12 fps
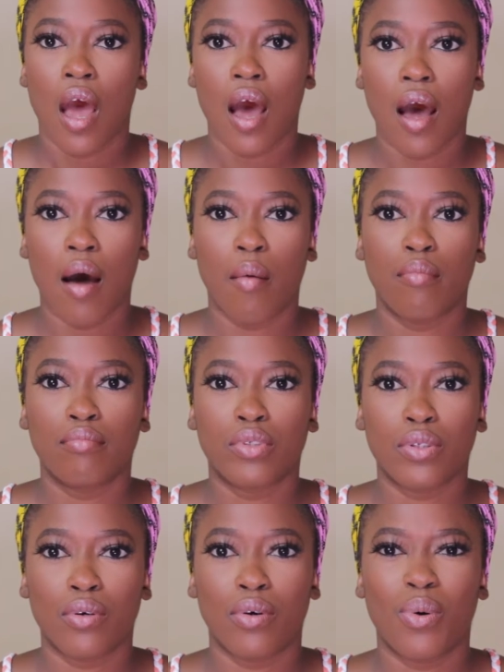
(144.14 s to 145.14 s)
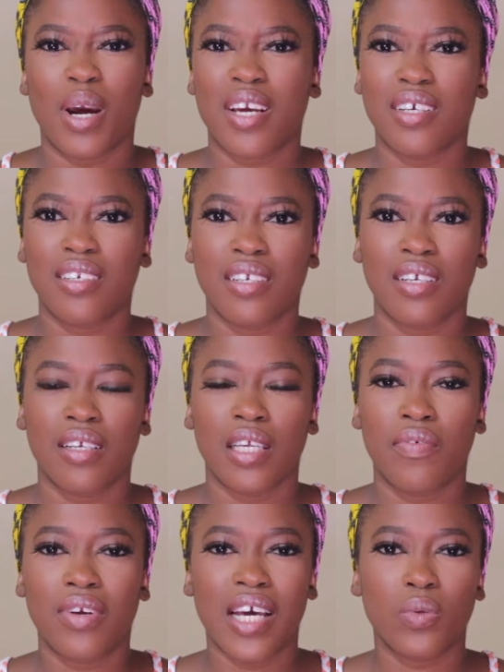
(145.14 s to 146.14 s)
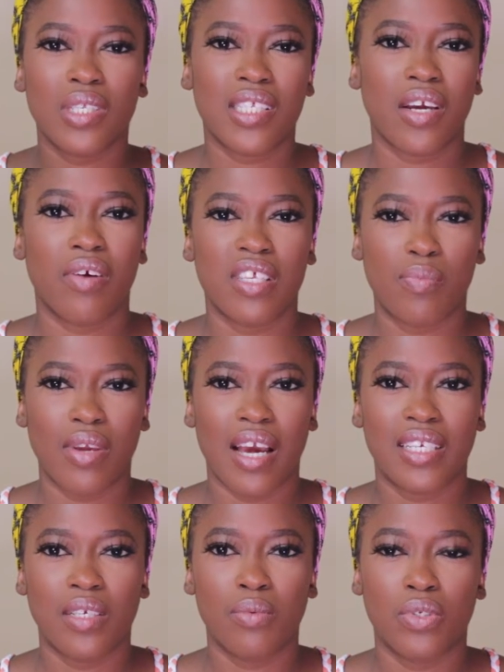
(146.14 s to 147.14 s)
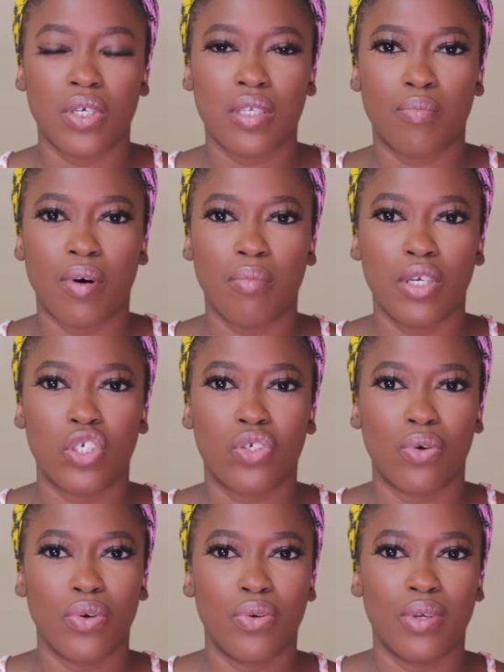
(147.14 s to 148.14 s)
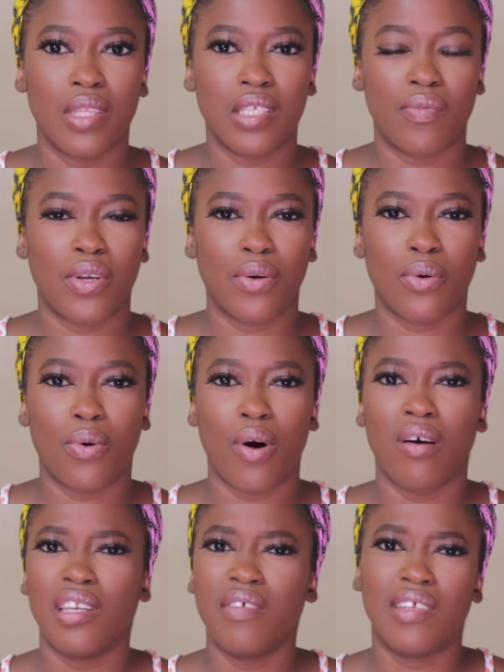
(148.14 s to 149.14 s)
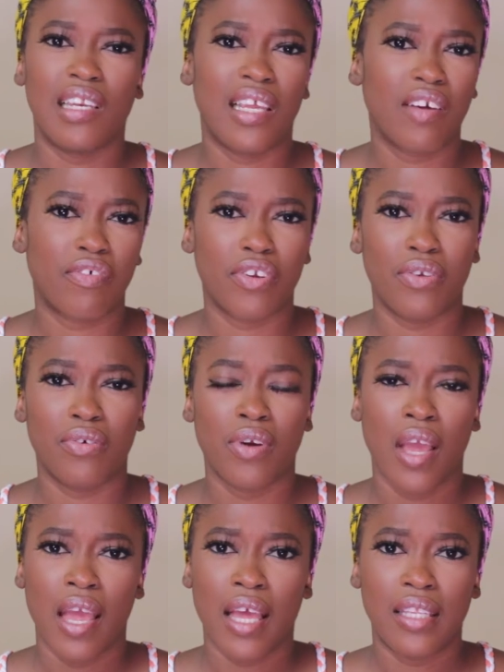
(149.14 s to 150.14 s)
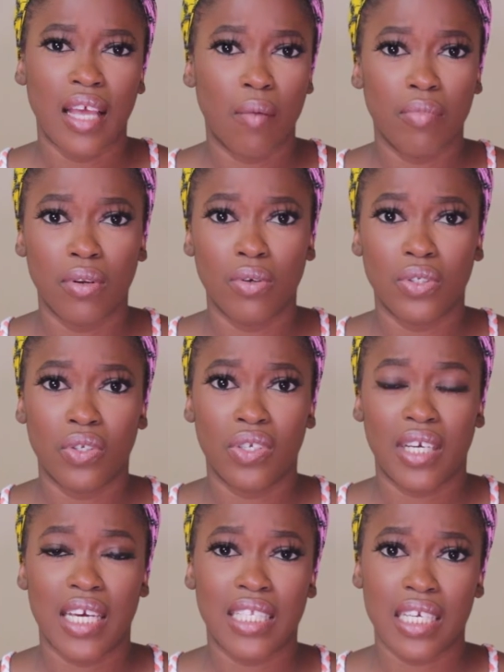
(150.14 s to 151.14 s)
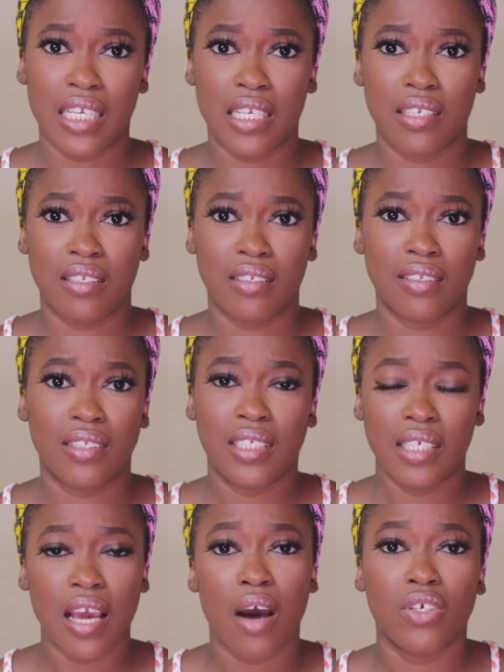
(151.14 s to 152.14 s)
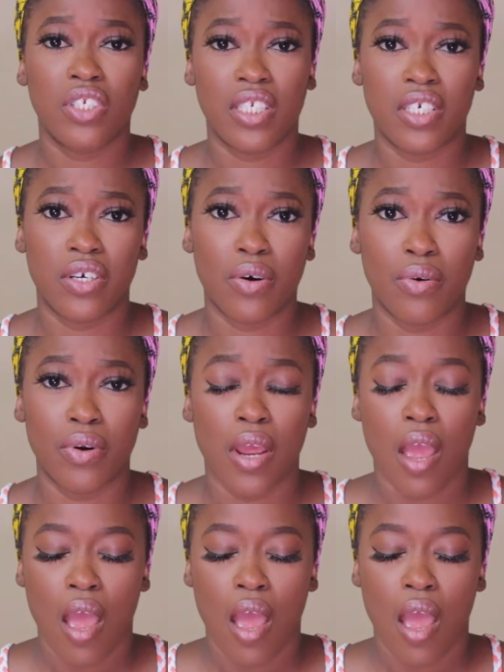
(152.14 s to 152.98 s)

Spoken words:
If you guys want to see her recipe, I actually will just probably show you in this video, or I'll leave the link for you down below so you guys can see how she did her own.